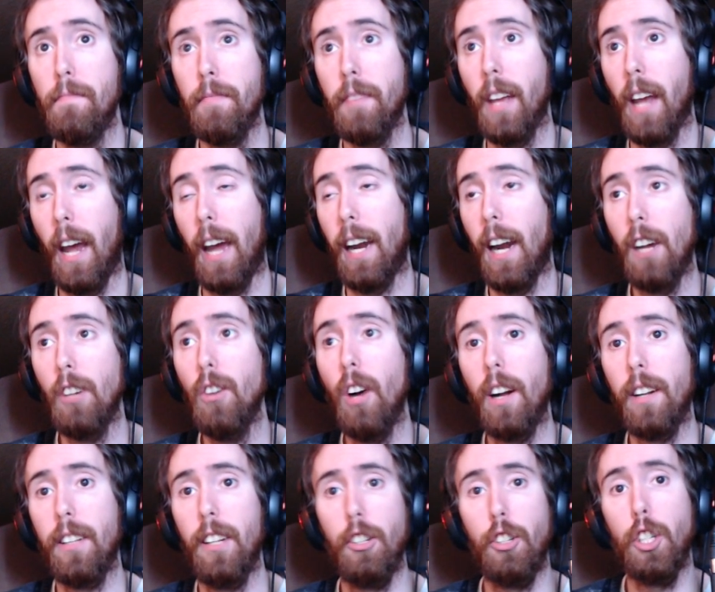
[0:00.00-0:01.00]
And I
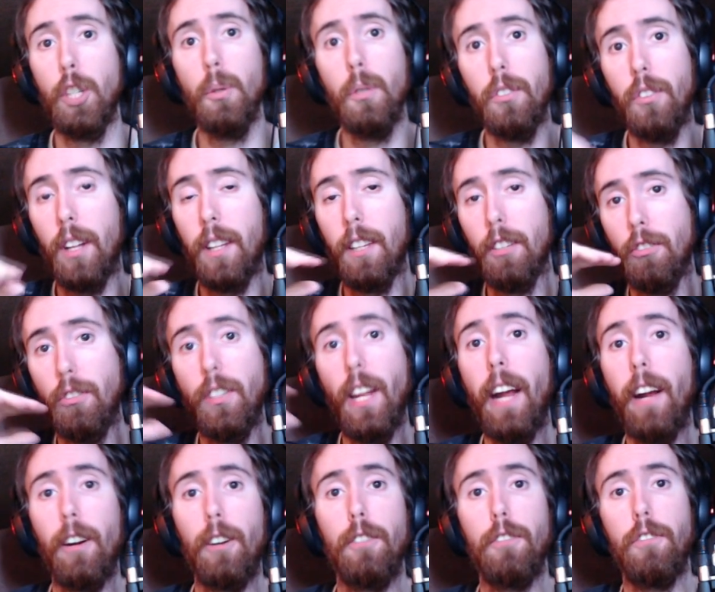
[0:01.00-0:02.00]
looked, and she was at the
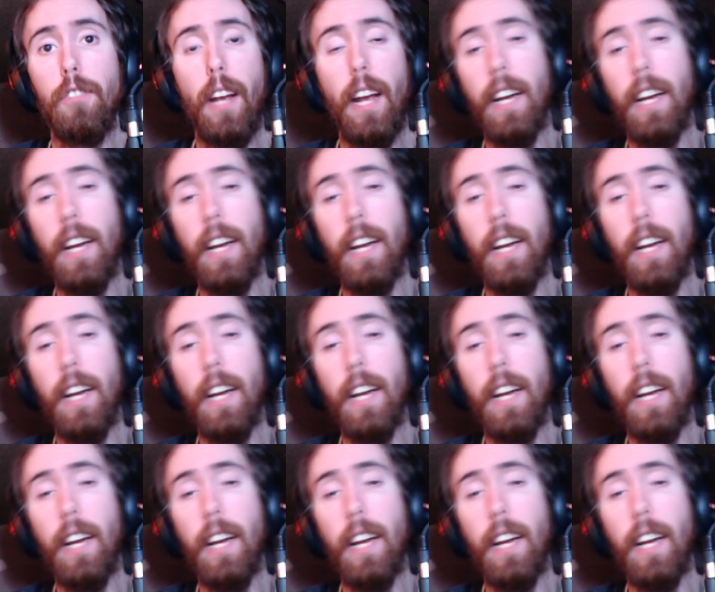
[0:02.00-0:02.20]
stairs,